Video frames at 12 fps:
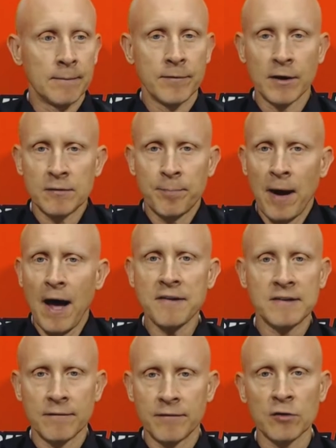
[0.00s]
There's a
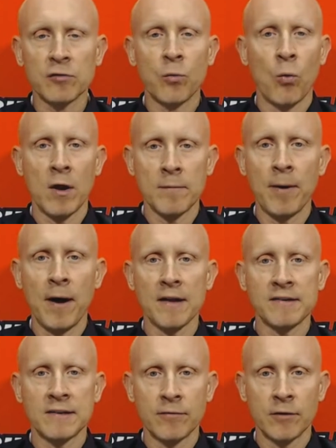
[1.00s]
positive. There's one
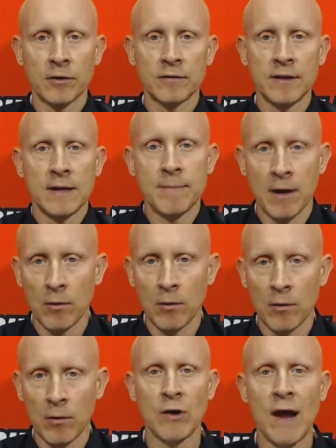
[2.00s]
positive on our team. Now,
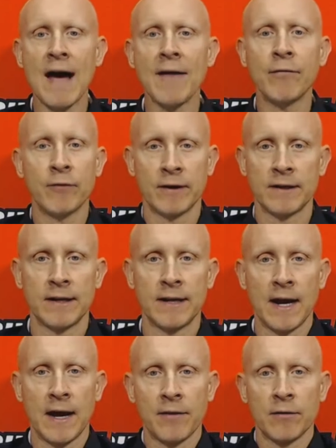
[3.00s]
we're traveling
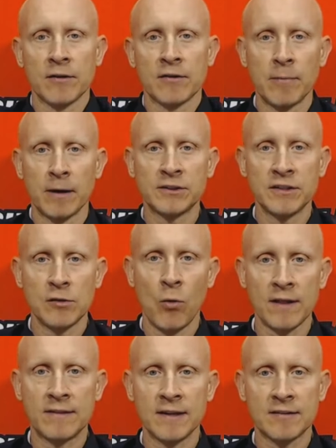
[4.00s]
together. As much as you
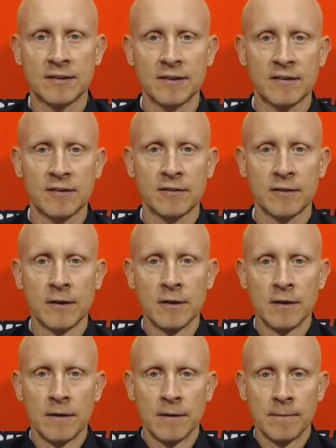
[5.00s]
want to distance
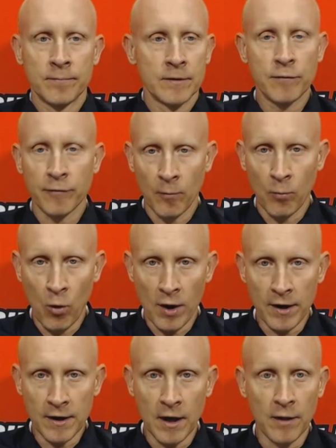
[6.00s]
from
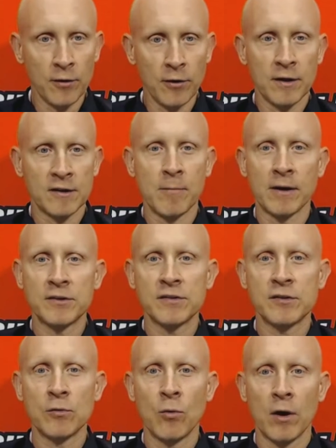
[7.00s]
one another, as much
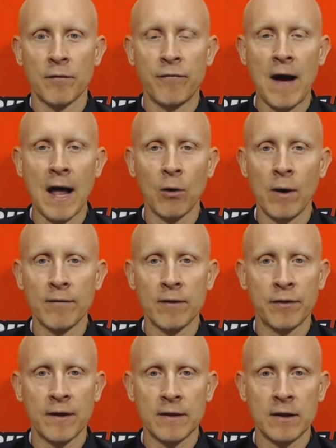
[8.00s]
as you want to follow
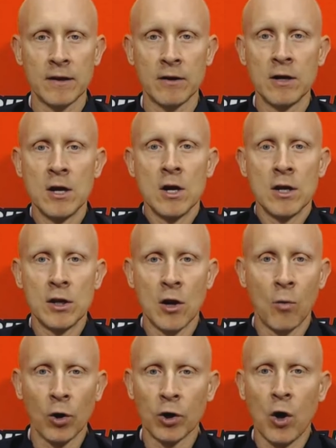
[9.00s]
everything that you do, you
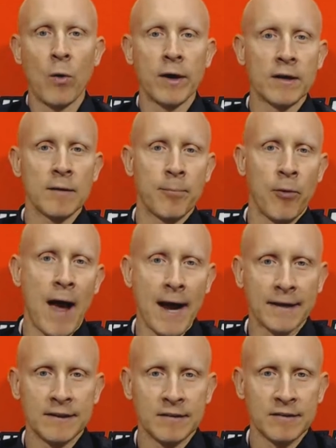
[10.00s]
know, we're going to
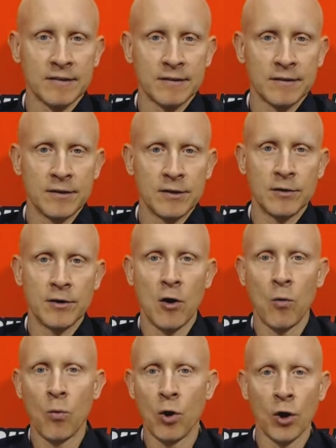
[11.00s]
practice. You
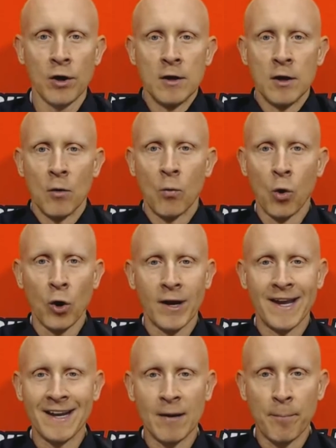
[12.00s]
know,
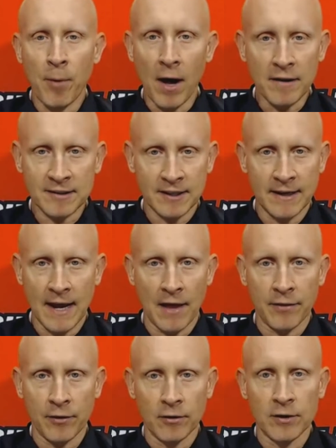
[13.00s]
we're in a bus
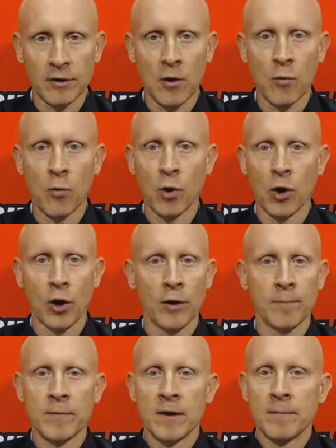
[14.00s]
together. You know,
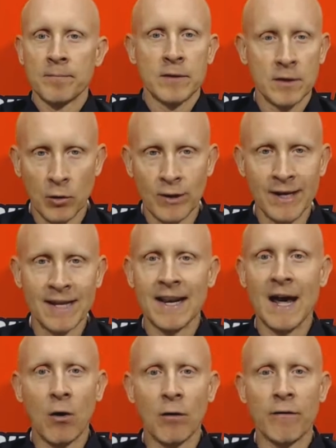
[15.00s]
we're, you know, in
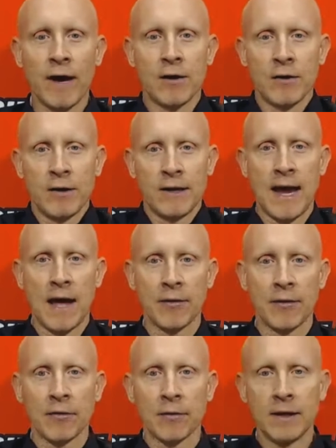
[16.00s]
an elevator
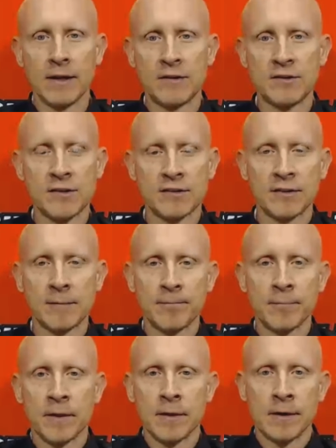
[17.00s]
together. It's just,
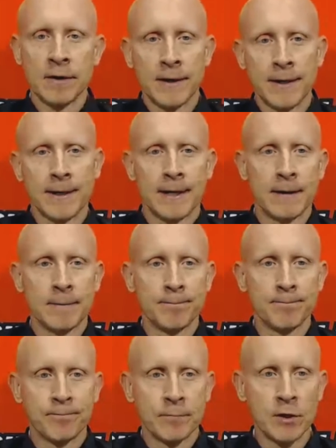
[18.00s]

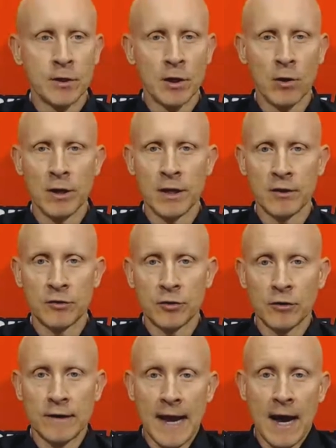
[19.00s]
you know, and it
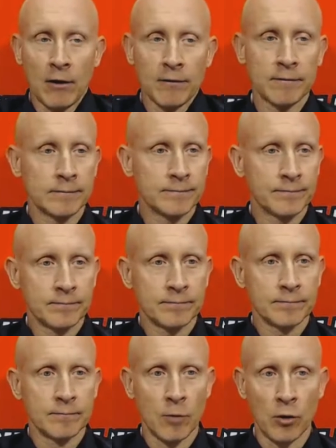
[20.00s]
took out
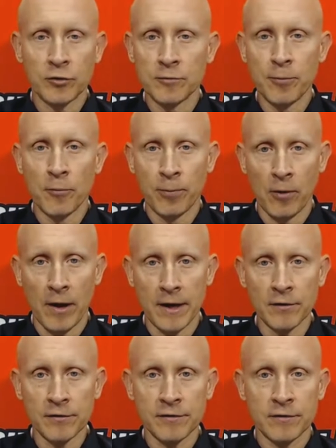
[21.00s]
multiple
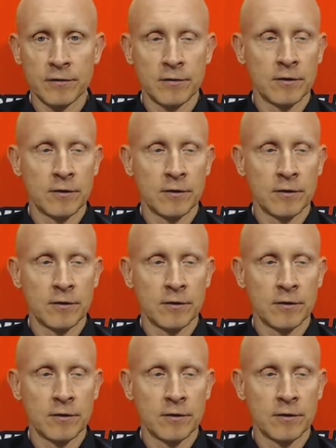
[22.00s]
players.